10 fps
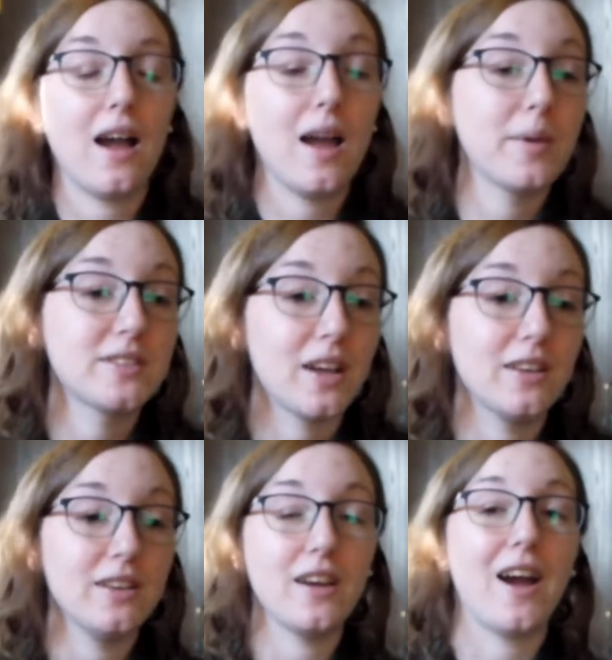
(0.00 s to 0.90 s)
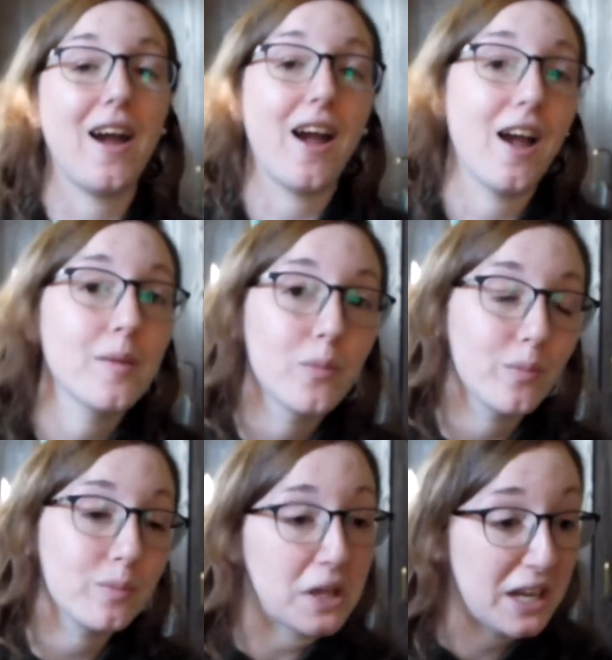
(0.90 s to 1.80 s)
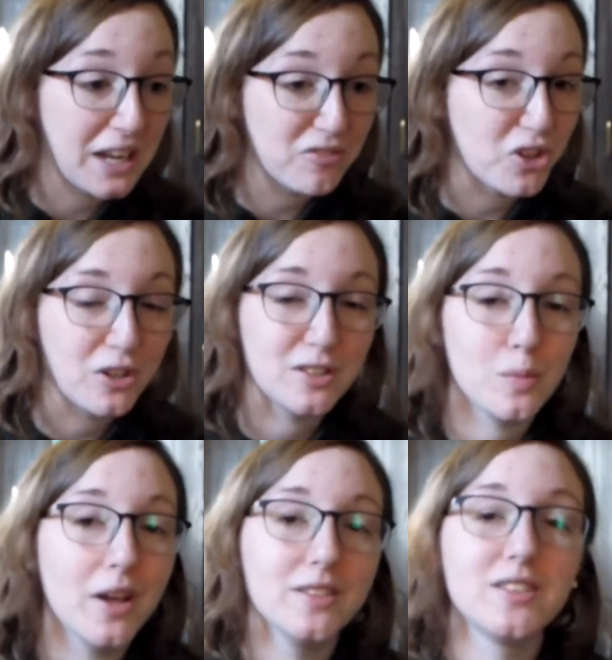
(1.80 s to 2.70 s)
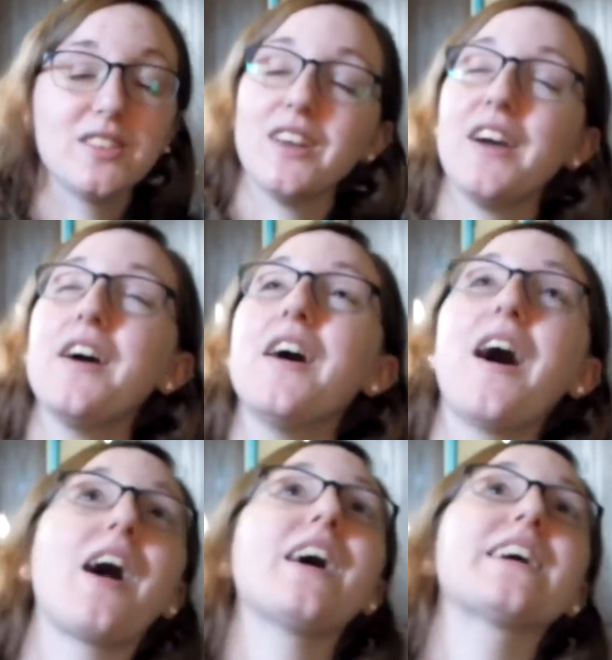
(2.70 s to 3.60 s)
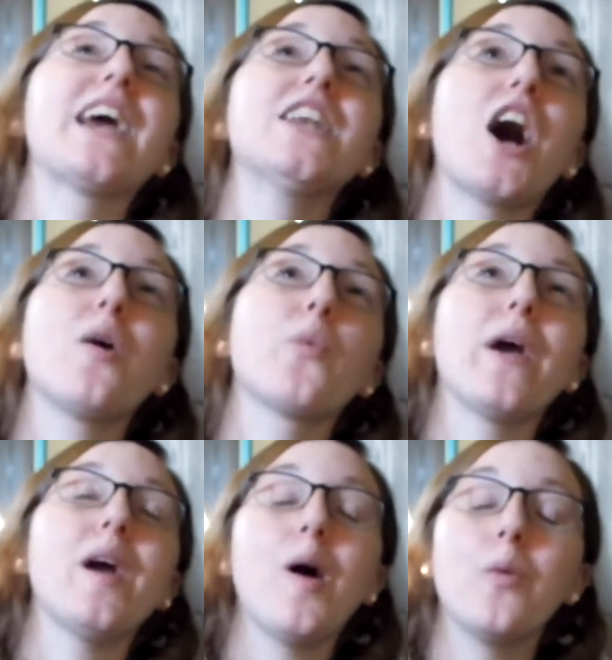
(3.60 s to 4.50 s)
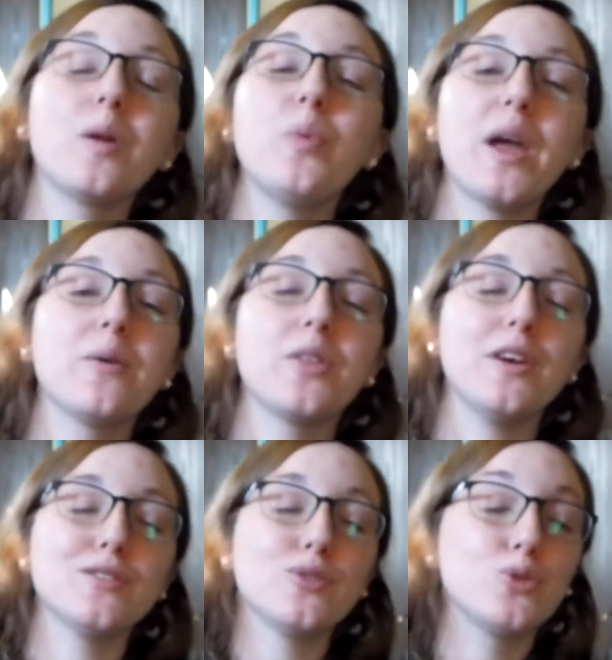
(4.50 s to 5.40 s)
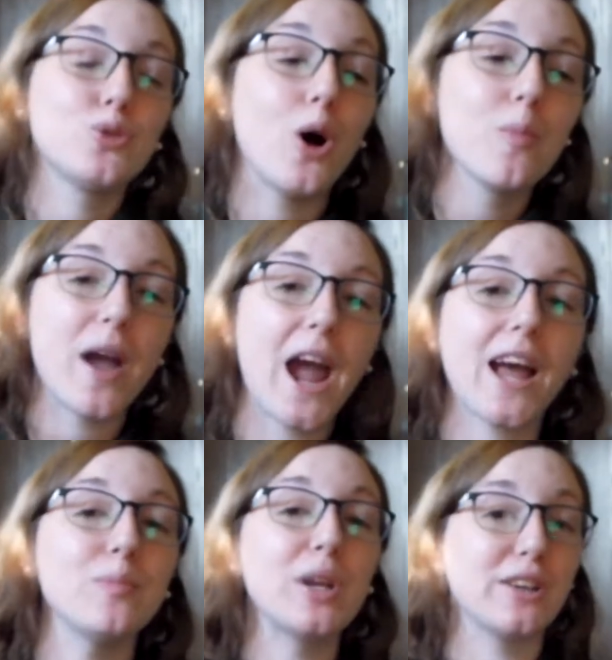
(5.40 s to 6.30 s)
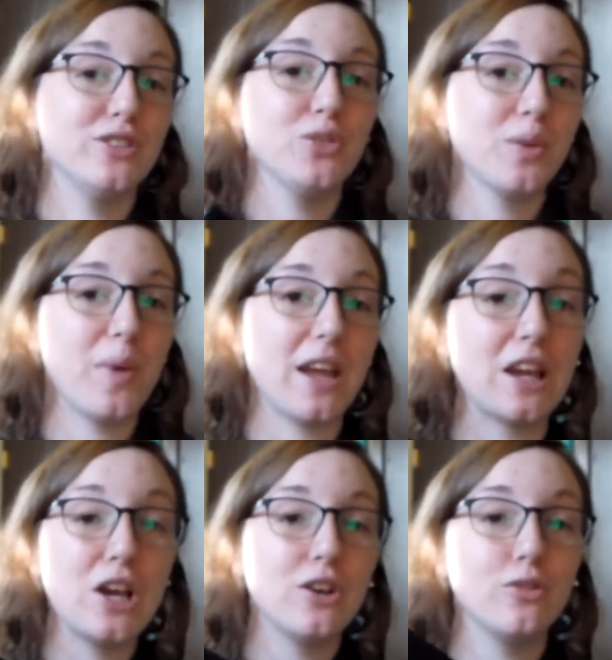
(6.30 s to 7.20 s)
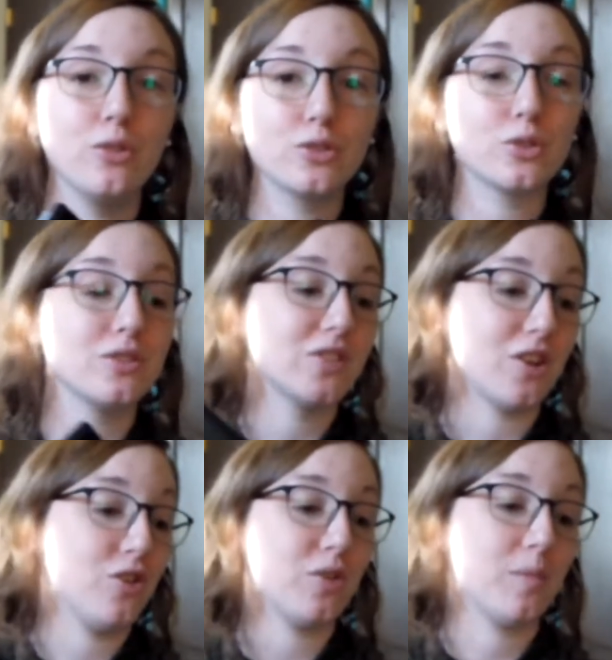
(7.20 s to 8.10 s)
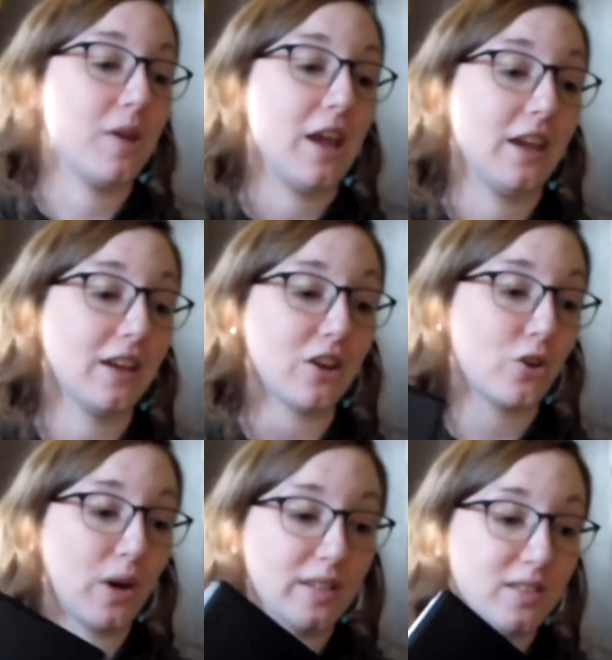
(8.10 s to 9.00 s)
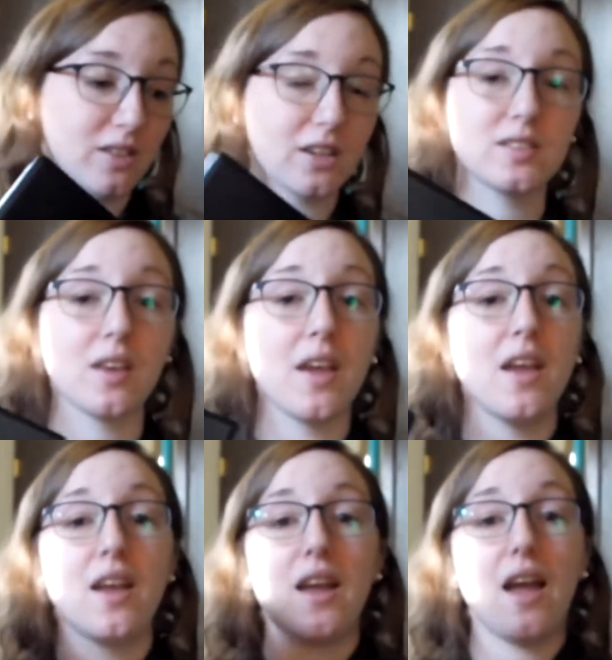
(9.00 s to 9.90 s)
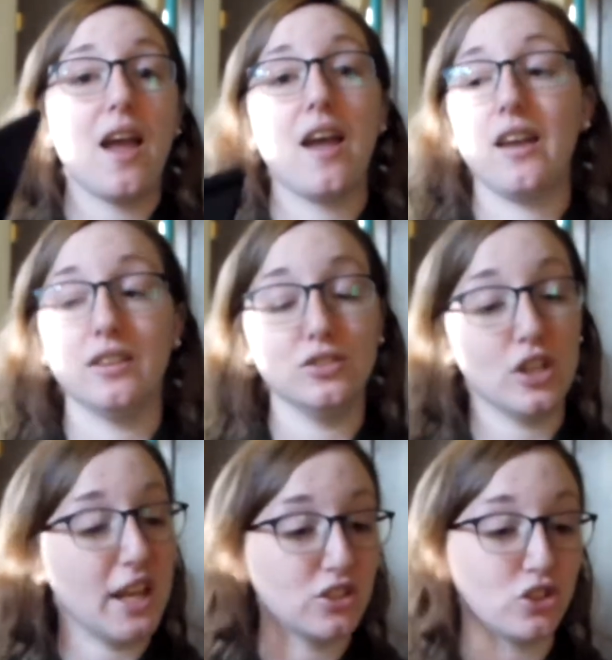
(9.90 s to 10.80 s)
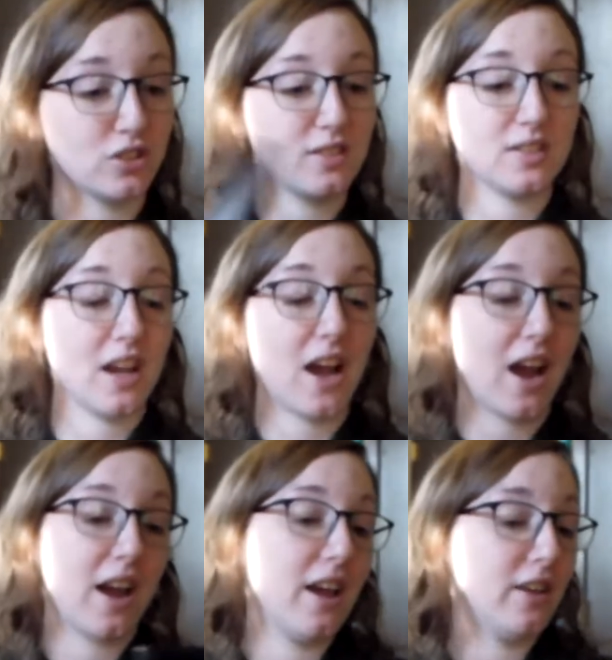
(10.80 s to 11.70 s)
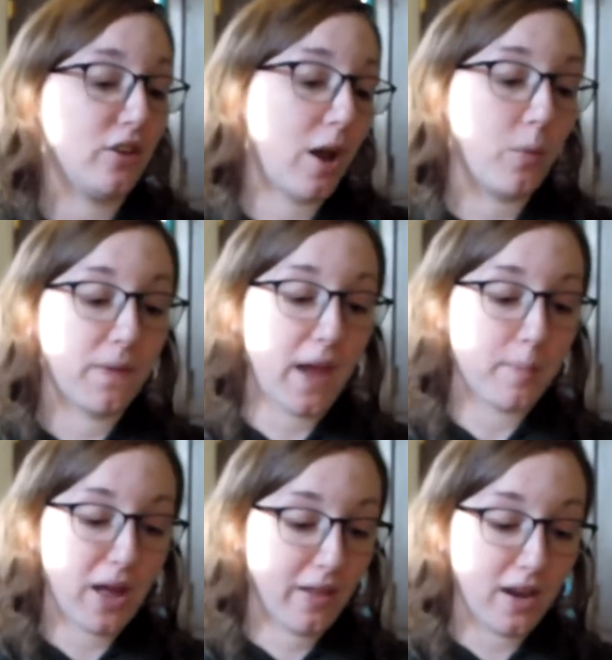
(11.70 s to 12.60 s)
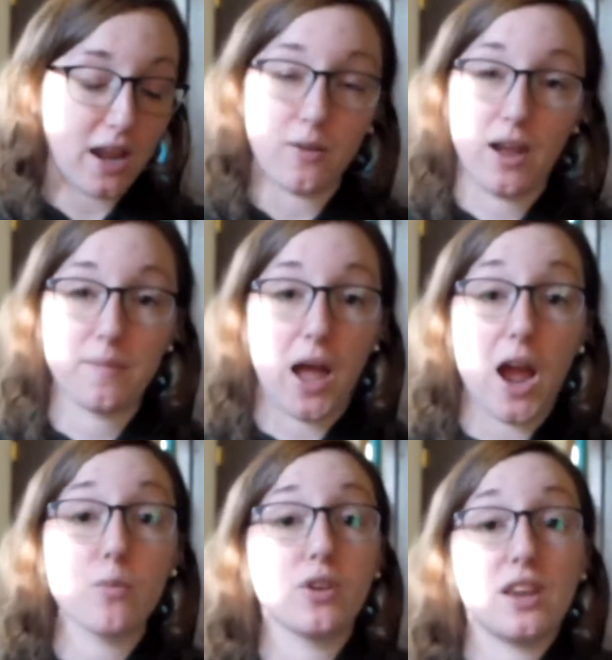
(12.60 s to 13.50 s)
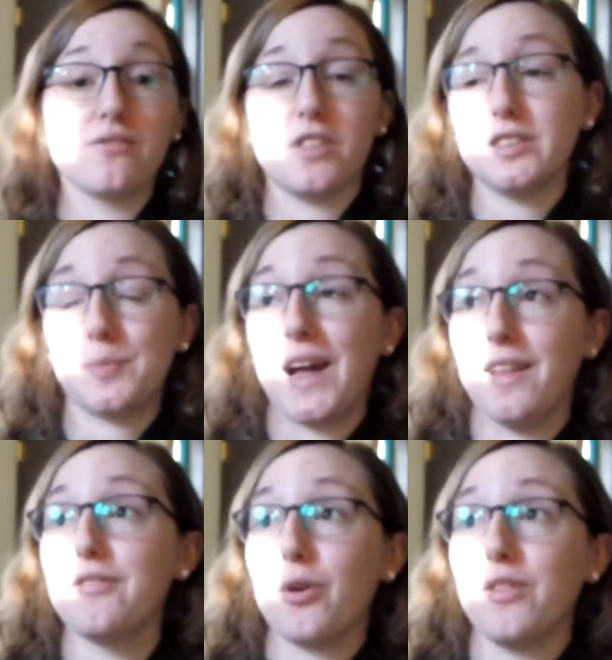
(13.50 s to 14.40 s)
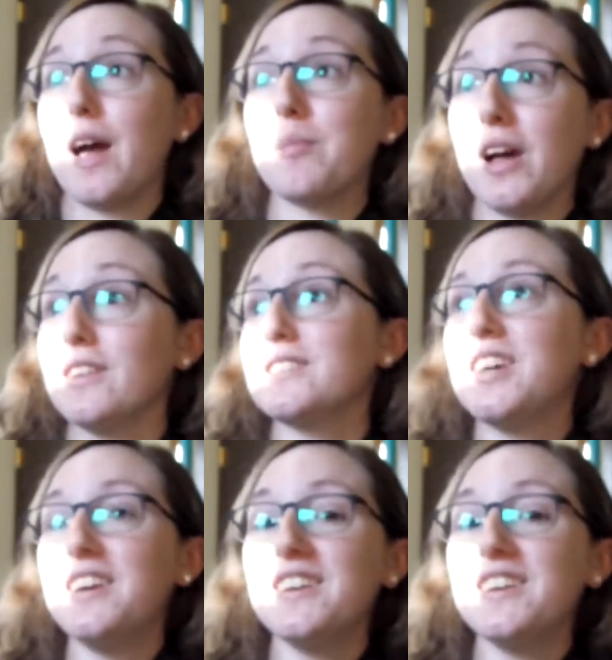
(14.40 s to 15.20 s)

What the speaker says: I'm excited. I'm getting it for Christmas. I cannot wait. I want to play with it so bad because you can make neutrals and you can make crazy looks, and it's just, I want that palette. Anyway, I will give this palette for that palette.